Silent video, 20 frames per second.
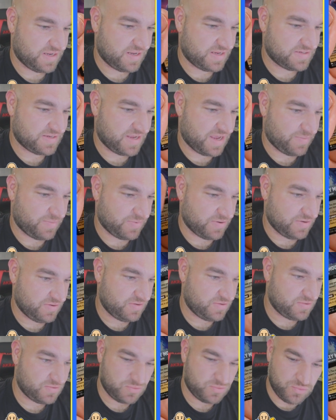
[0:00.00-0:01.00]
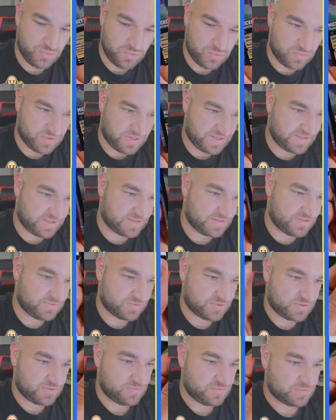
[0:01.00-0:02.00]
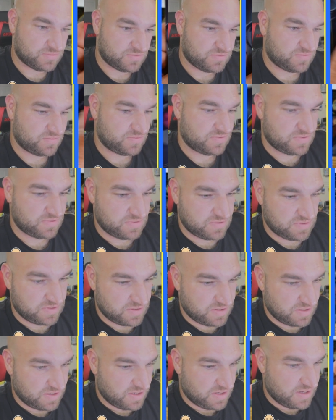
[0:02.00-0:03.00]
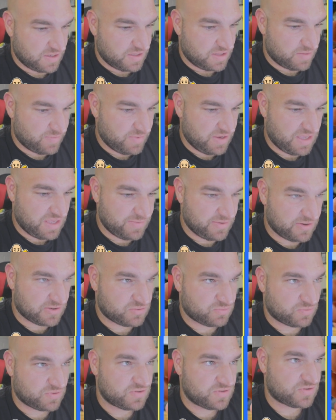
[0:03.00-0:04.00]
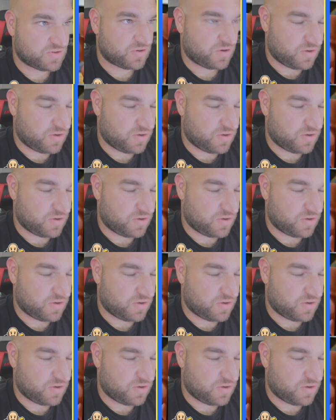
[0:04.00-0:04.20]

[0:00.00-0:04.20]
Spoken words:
has happened. Ooh, I like this one too. The Mickey Mouse ones are